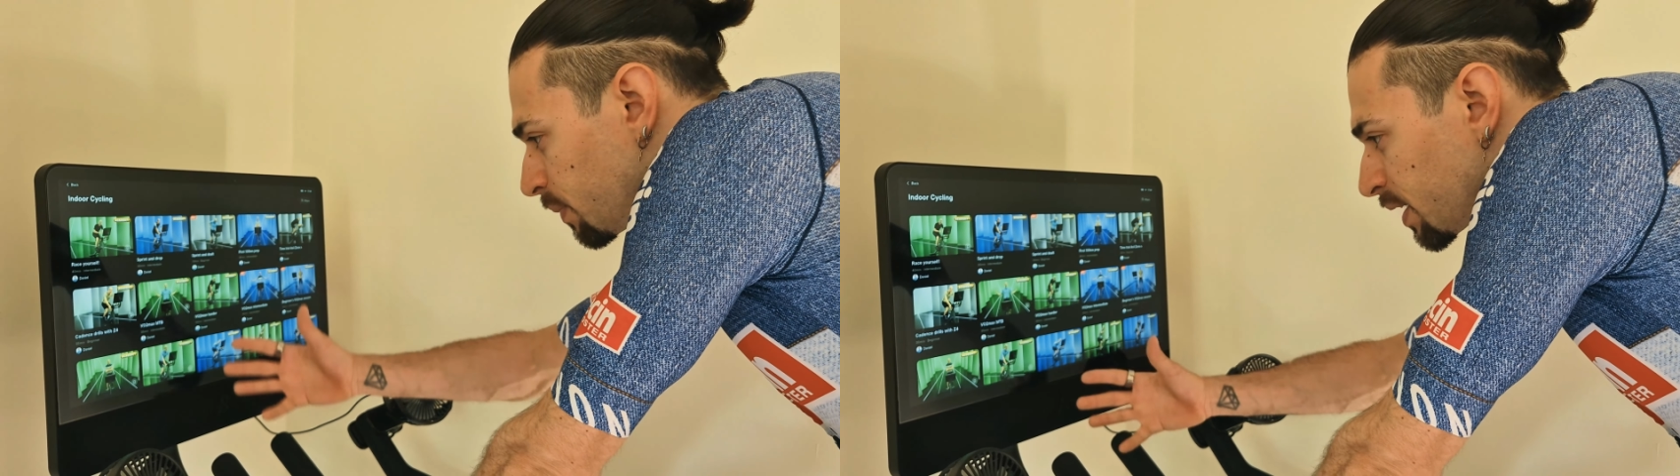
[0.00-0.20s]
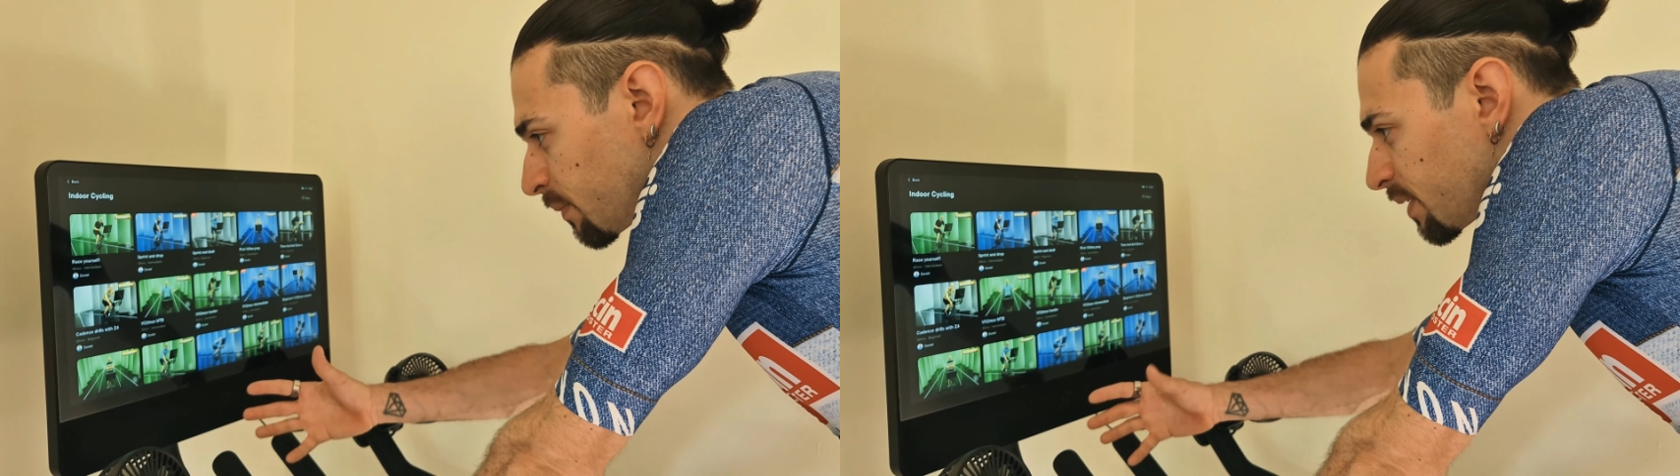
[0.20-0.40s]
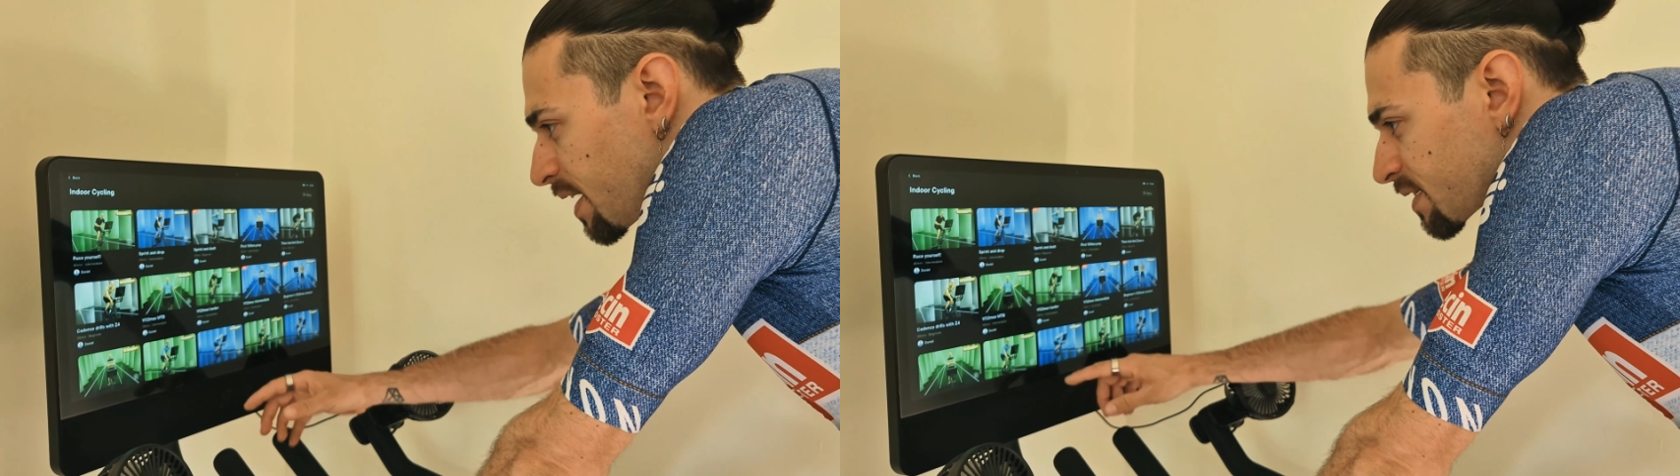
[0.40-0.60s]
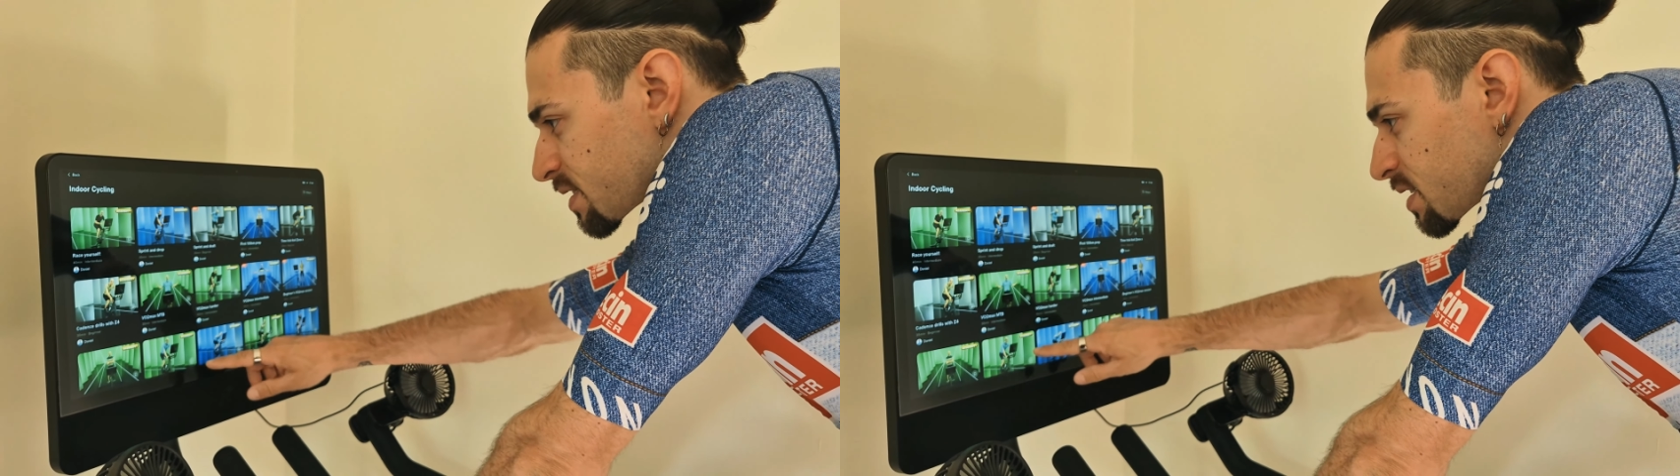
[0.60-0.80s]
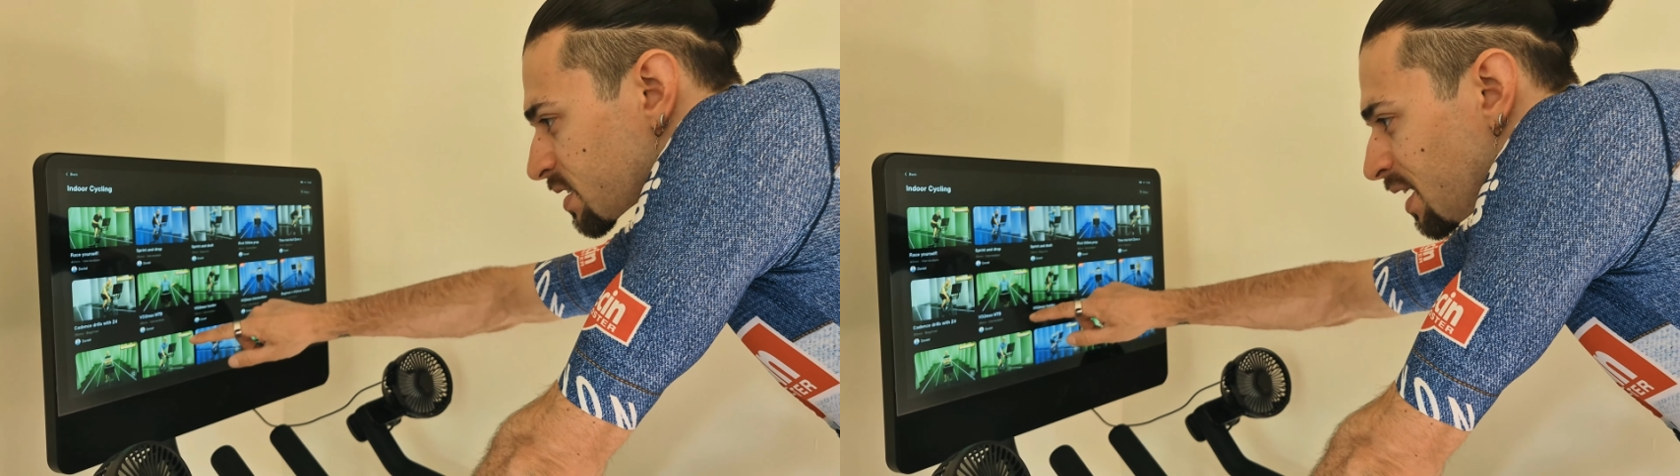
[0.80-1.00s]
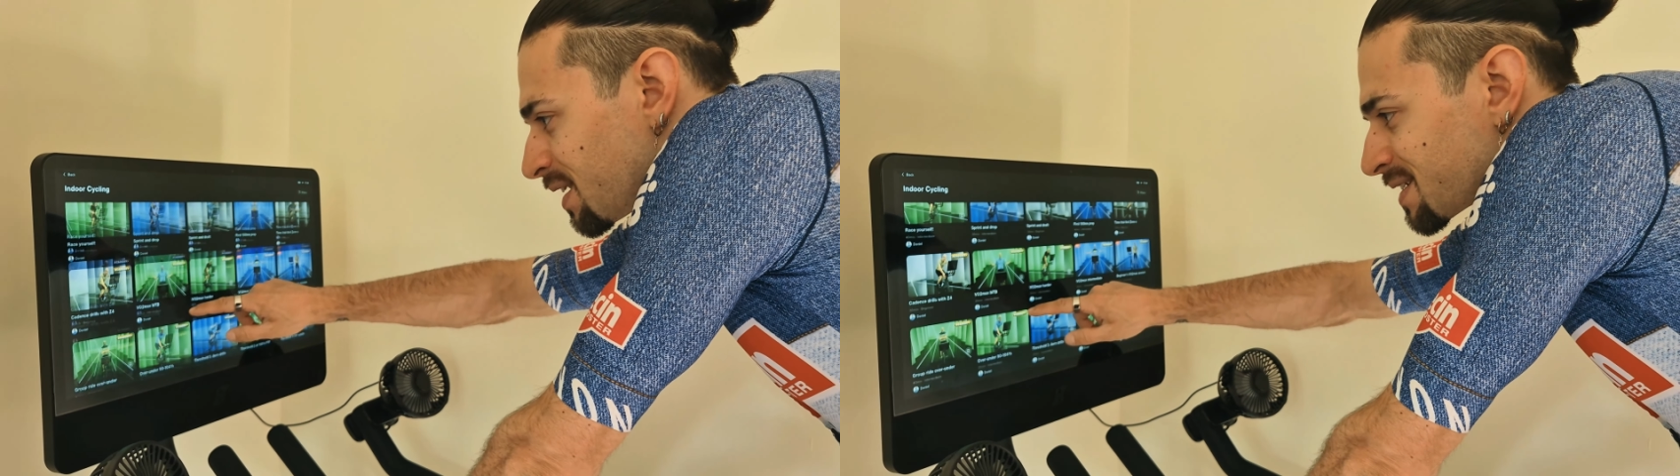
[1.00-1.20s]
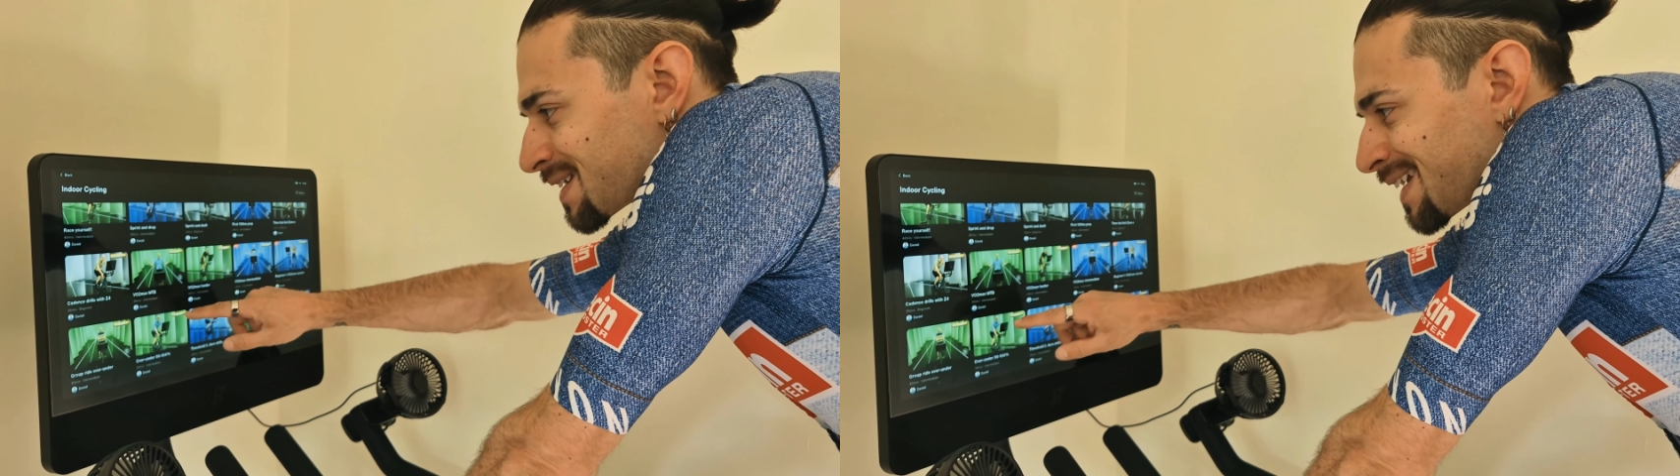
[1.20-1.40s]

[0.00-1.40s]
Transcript: pyramid exercise,